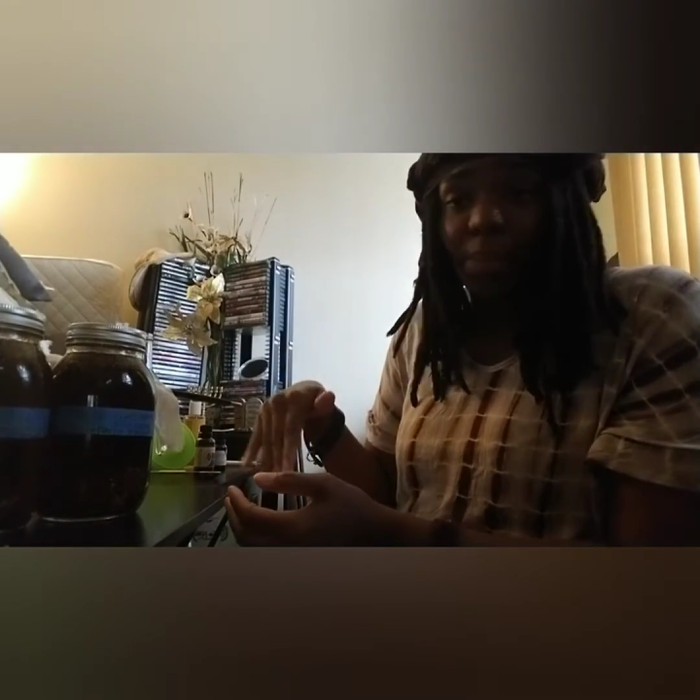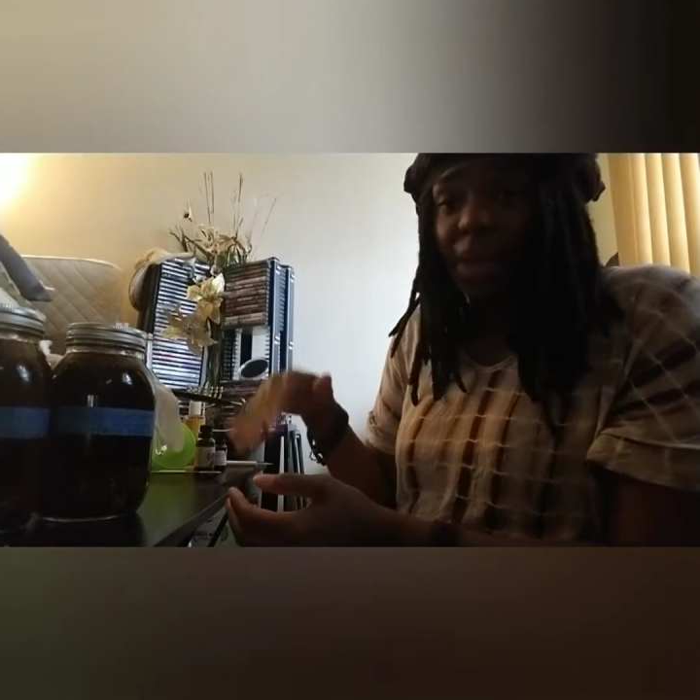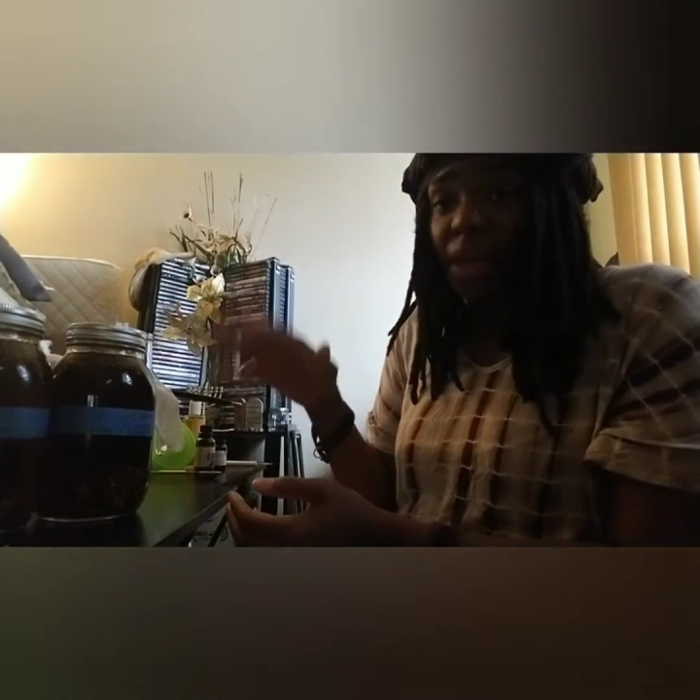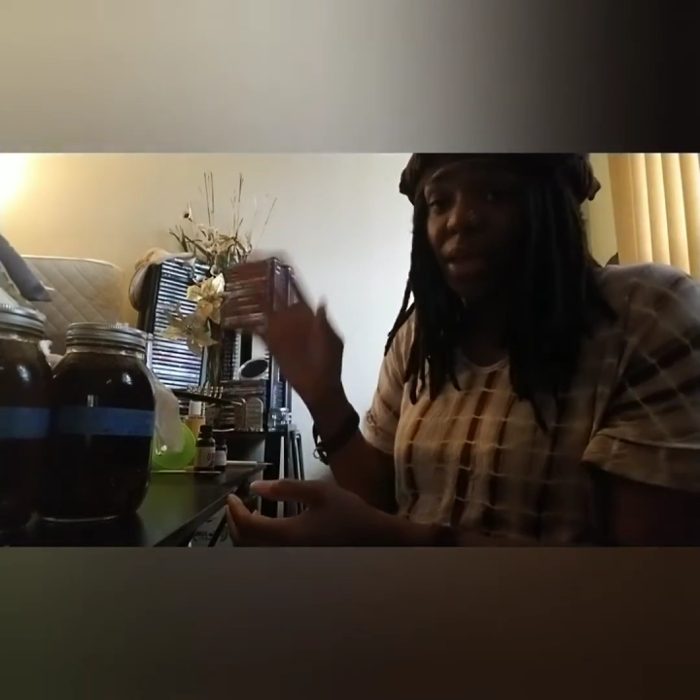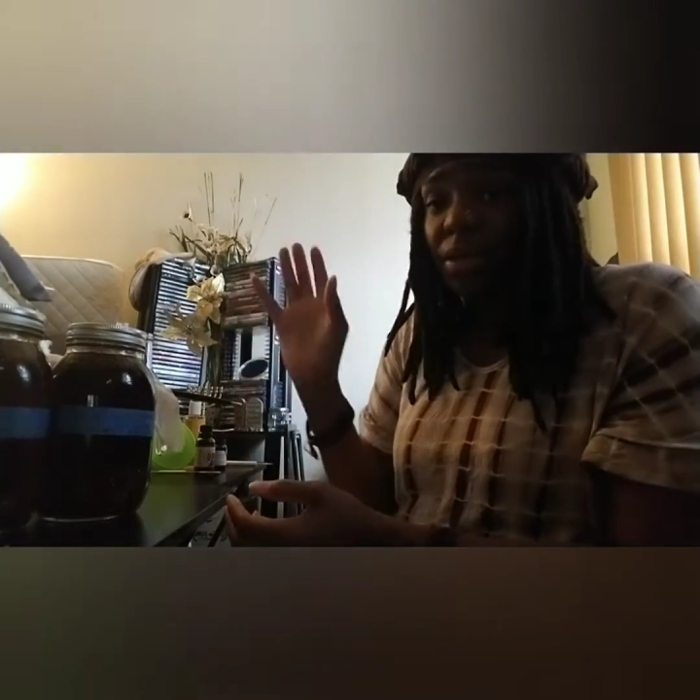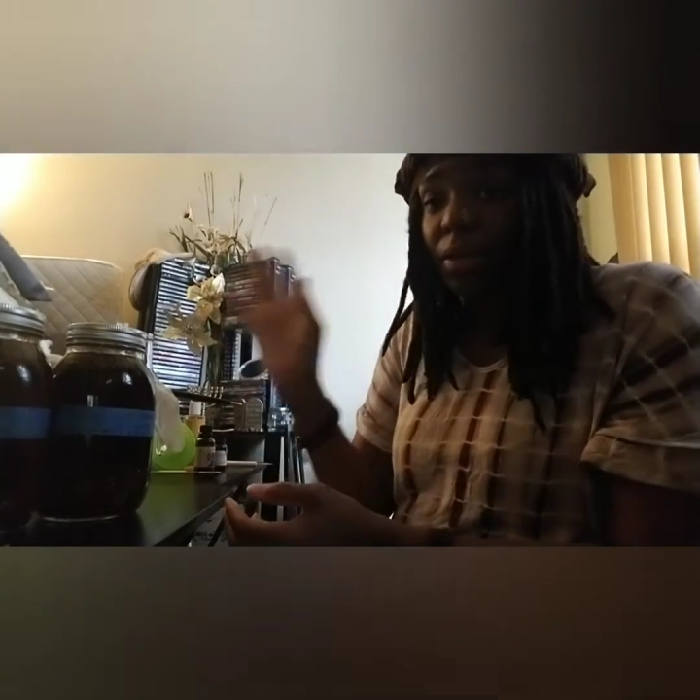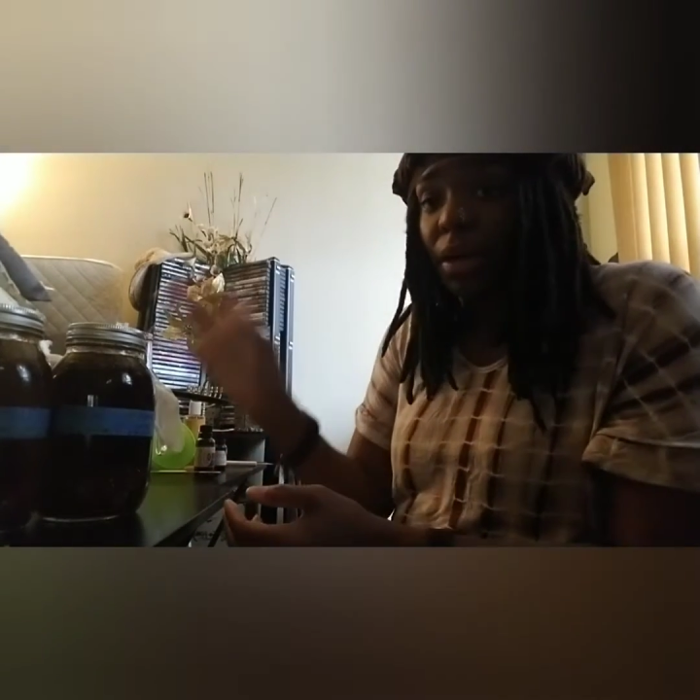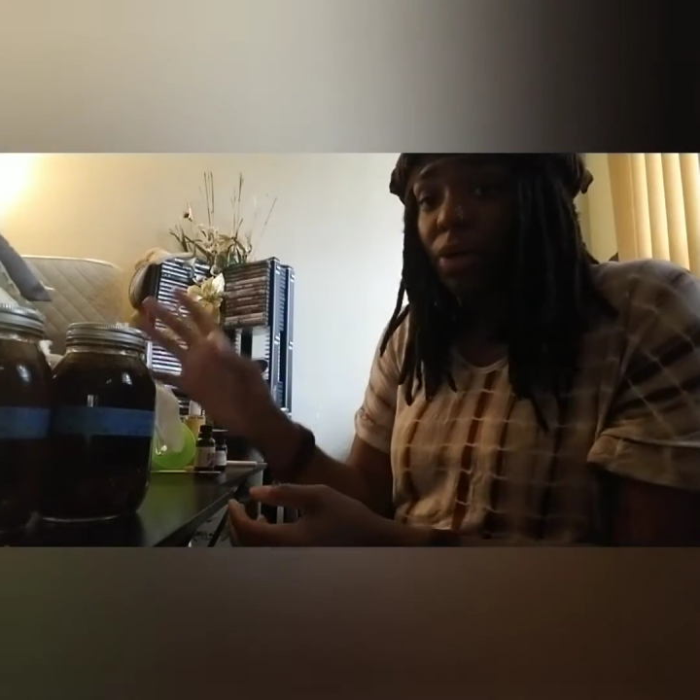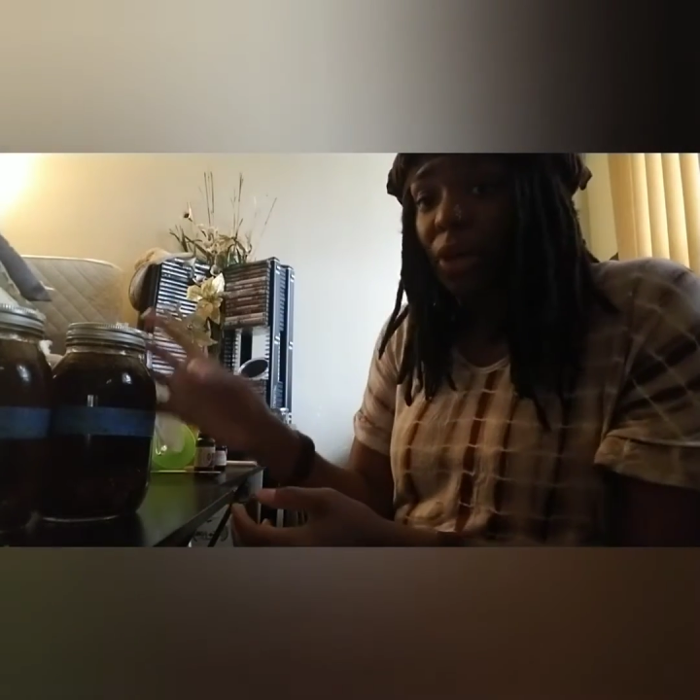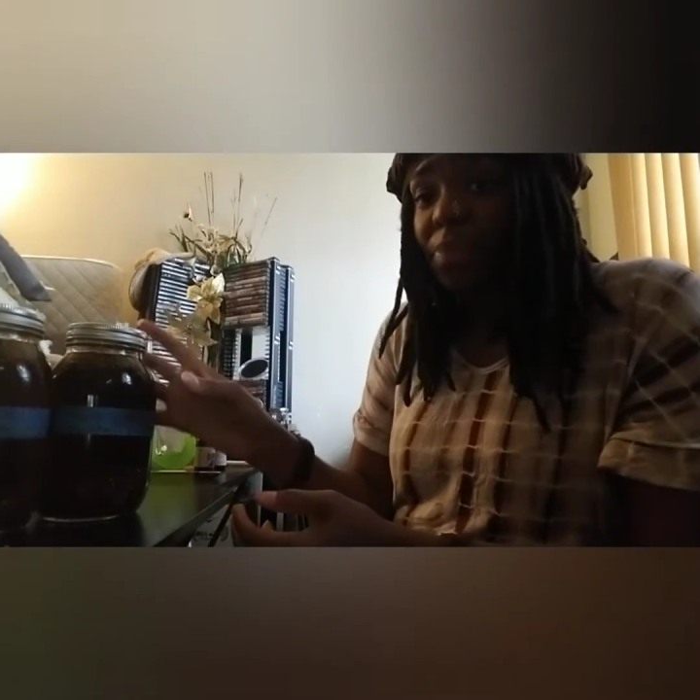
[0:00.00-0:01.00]
being
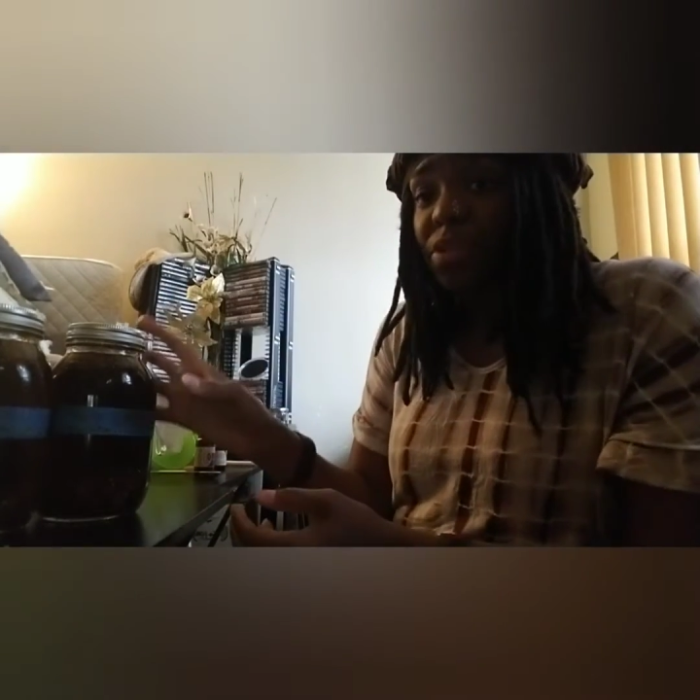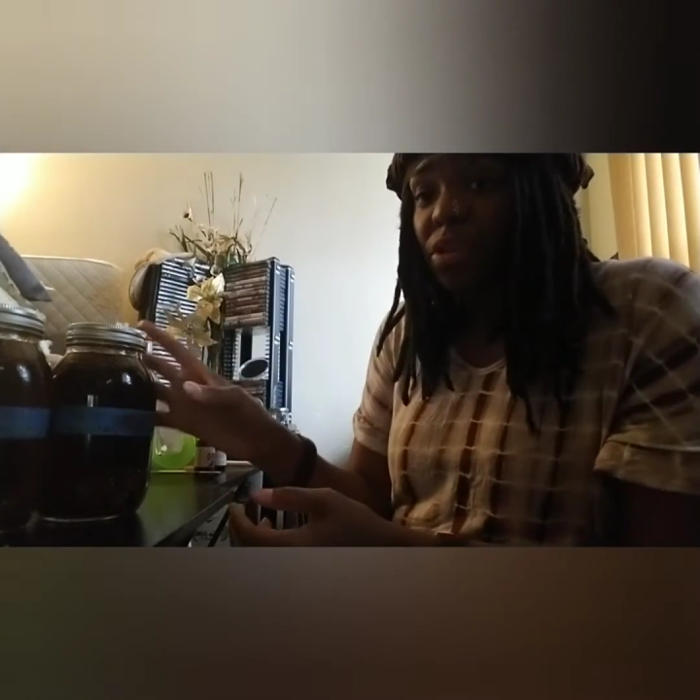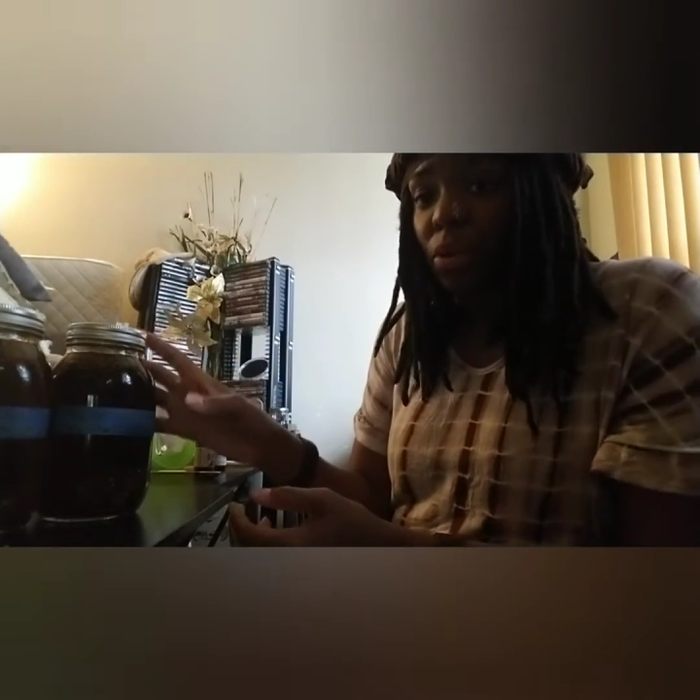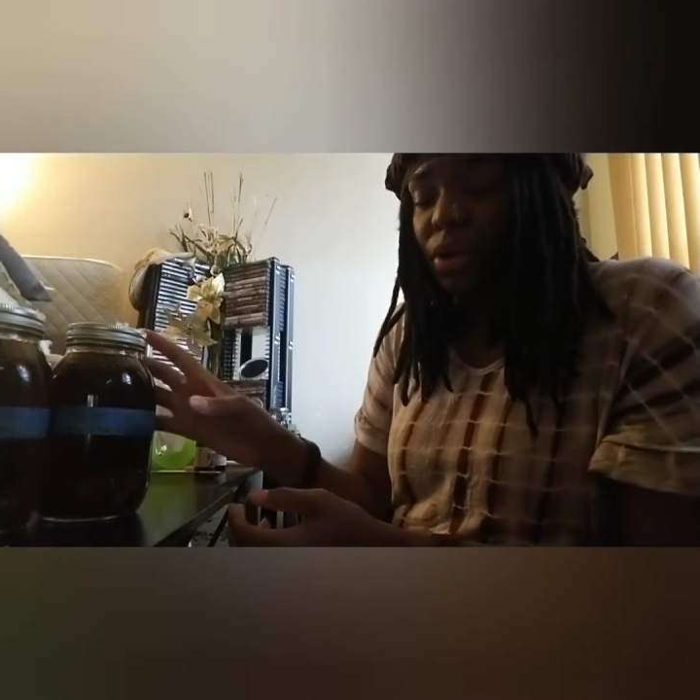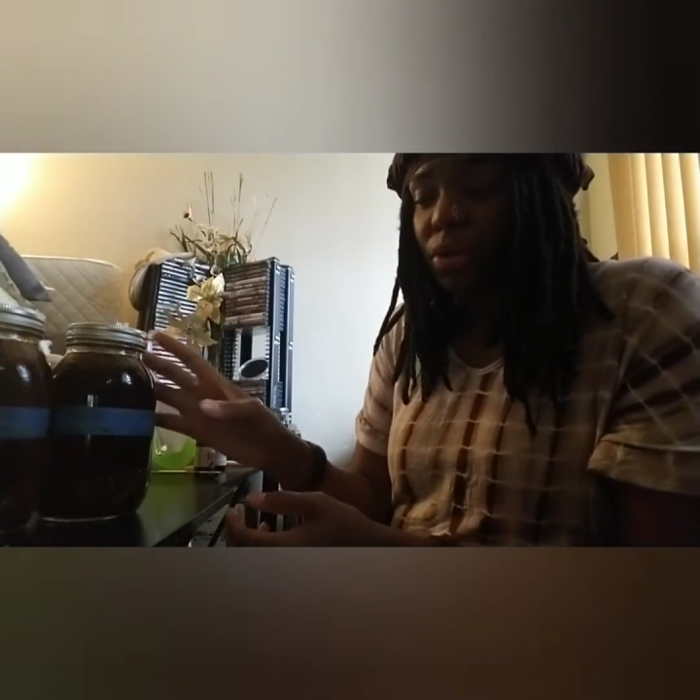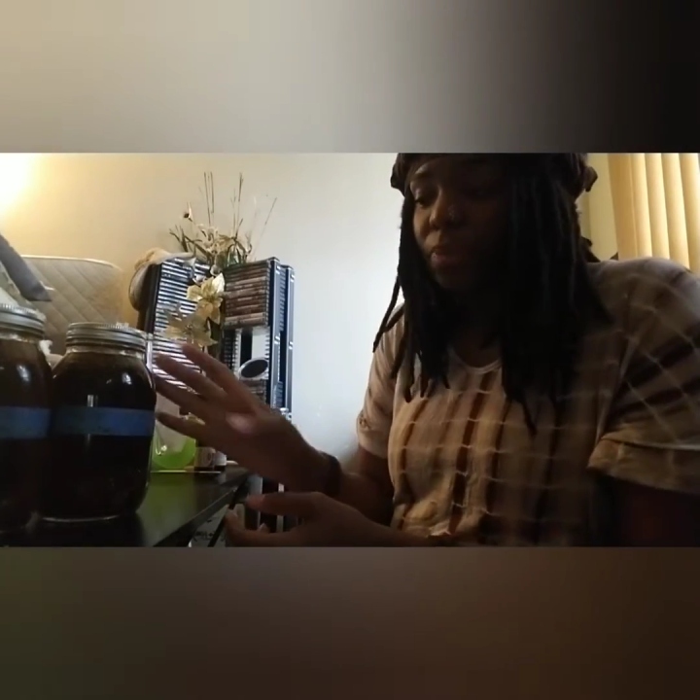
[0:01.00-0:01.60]
grapeseed oil,